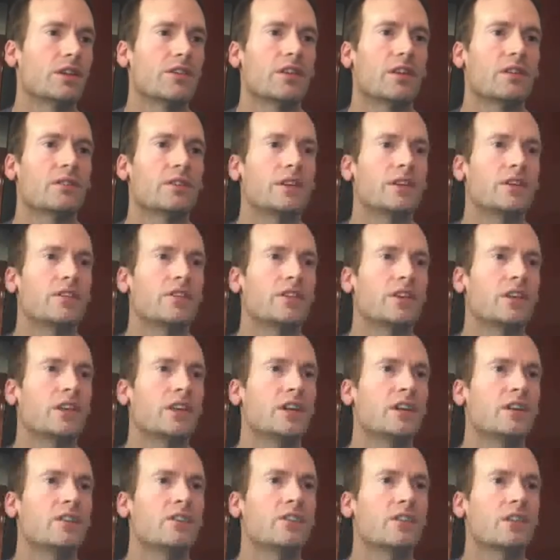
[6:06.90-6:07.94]
how easy it
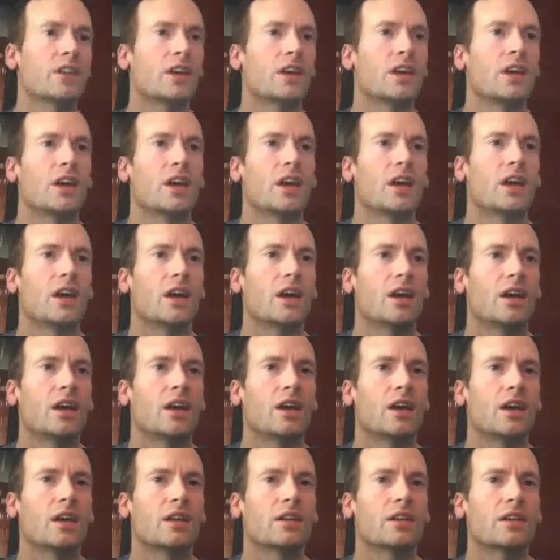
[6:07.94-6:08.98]
is.
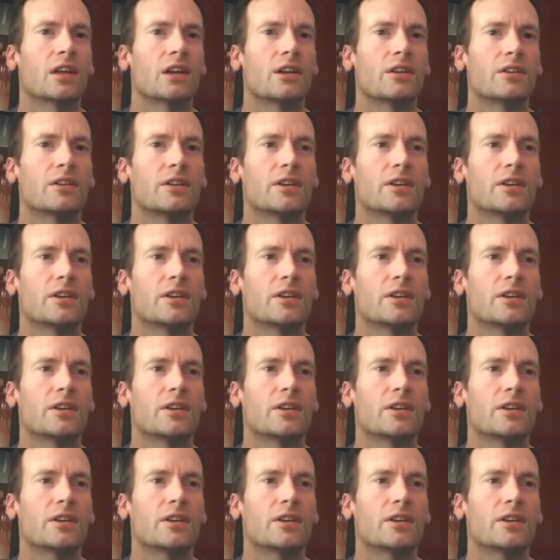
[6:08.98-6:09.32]
And there you